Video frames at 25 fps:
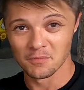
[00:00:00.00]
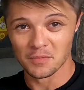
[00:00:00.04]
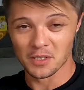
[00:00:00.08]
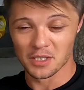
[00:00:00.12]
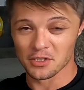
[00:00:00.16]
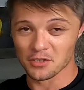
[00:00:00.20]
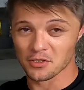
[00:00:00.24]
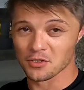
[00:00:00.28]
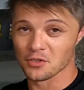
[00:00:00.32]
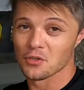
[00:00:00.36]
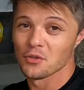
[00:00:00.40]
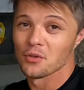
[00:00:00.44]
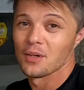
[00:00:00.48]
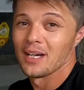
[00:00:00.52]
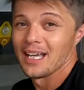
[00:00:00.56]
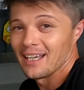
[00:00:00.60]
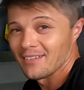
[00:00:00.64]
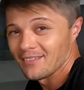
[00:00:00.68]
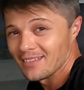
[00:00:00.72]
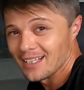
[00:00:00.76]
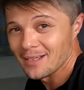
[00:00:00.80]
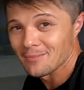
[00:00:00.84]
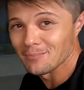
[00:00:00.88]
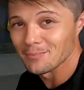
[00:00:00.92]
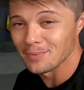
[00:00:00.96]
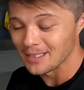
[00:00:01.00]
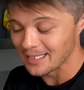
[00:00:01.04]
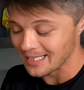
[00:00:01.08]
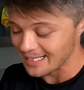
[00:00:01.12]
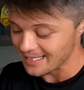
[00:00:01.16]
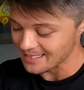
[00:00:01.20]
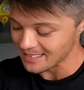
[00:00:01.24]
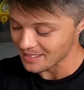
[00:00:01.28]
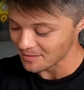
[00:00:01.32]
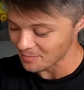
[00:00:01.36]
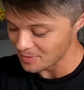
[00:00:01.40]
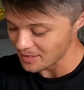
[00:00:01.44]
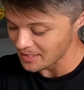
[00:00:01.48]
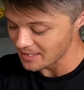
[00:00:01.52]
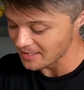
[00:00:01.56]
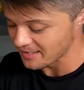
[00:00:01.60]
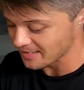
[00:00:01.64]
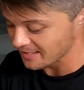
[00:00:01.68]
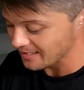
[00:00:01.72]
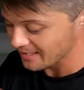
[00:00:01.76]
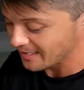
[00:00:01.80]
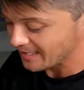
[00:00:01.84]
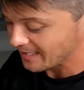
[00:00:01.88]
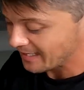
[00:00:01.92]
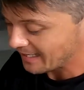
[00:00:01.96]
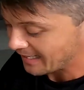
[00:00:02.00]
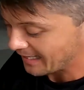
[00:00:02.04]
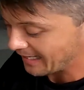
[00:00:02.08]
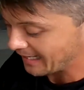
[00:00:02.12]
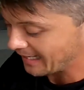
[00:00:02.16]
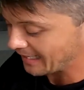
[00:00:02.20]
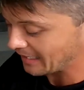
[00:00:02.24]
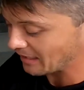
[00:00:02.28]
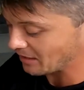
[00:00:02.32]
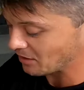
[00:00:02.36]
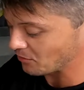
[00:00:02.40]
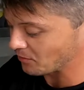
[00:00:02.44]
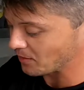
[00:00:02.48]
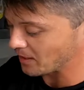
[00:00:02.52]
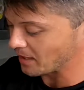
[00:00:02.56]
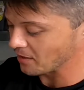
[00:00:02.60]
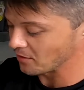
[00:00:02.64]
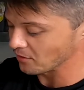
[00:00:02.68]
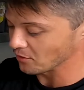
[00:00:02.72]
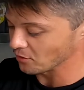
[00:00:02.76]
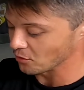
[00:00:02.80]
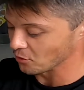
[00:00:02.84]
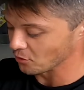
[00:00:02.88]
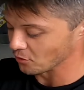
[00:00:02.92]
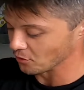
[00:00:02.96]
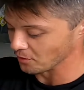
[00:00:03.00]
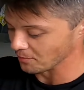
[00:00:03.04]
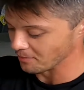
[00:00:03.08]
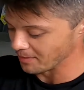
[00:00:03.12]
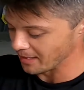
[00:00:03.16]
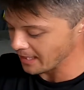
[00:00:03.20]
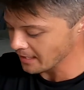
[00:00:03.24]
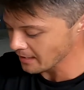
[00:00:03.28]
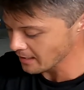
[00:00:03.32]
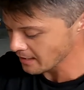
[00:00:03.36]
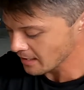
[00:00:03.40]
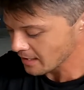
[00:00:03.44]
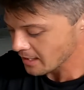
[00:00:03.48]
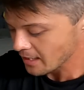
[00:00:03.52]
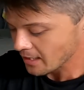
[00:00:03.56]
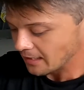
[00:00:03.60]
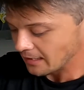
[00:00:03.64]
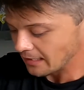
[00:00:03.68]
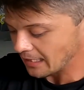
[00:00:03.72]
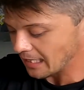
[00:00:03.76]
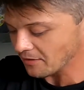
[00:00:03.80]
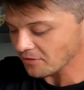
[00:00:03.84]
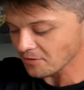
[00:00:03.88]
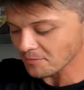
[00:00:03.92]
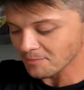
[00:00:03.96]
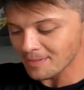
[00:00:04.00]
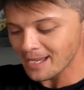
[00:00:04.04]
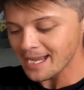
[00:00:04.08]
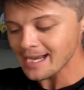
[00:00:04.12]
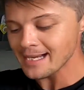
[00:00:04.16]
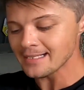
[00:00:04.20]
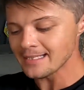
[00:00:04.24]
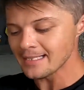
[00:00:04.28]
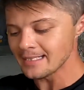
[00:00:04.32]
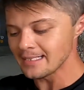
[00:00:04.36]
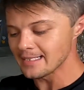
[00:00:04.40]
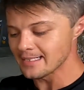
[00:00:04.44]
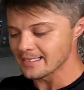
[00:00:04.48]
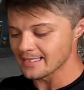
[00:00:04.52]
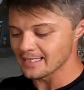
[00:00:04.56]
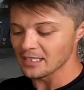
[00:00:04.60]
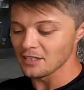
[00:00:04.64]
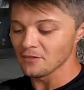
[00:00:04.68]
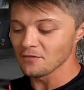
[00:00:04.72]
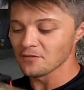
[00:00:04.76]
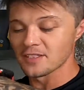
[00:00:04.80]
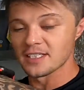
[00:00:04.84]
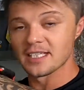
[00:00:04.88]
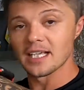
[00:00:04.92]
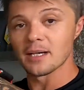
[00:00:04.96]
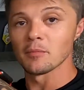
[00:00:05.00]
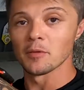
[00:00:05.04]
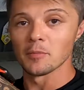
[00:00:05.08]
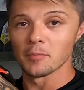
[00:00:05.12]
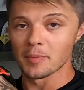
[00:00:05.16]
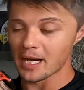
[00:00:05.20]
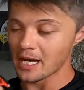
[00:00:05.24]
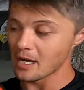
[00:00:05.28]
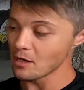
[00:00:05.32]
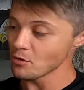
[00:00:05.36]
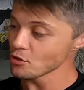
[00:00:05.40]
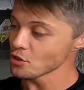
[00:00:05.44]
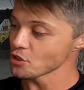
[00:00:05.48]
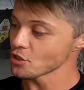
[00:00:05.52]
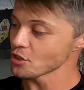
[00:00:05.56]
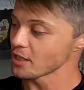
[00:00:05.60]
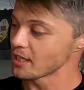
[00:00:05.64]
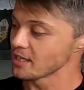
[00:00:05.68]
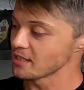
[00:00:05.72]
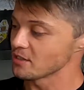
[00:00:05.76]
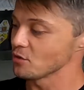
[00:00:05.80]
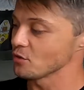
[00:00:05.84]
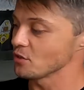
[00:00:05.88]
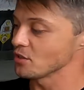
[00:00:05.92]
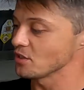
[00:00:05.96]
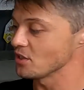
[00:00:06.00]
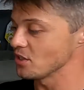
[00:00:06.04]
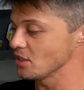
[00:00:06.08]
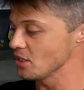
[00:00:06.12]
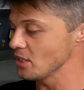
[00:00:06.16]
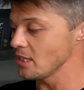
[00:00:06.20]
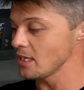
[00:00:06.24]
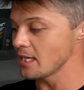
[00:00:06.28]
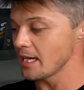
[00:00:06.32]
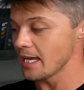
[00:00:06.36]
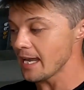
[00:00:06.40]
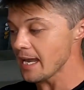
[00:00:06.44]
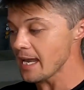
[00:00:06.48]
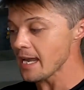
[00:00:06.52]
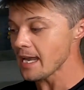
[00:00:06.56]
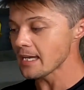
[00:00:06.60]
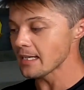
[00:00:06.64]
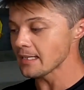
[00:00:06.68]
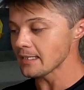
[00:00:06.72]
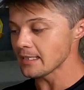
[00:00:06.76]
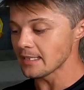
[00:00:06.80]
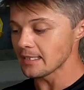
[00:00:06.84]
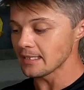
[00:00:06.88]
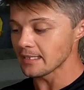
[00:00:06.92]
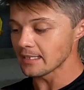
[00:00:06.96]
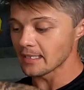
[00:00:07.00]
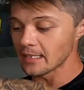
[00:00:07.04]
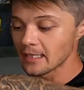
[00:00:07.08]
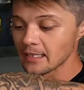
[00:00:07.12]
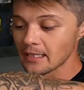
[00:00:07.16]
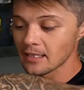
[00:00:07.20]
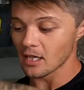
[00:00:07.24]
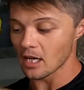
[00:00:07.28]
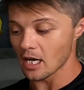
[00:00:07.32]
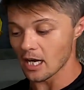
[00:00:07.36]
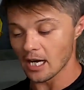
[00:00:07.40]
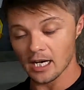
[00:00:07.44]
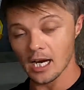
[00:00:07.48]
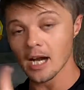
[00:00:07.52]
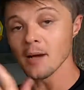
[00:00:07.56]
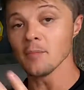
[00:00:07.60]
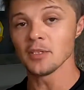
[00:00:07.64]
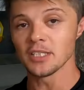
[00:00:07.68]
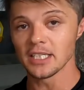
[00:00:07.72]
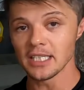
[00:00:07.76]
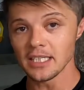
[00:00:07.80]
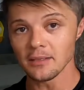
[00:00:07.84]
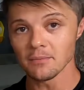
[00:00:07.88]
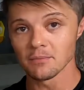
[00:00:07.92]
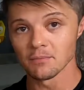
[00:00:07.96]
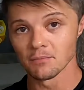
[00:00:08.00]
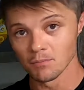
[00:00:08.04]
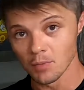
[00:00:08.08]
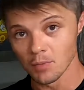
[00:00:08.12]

because you don't have that plastic piece hanging around on the back. Now the magazine itself, double pouch, as you can see, and it can accommodate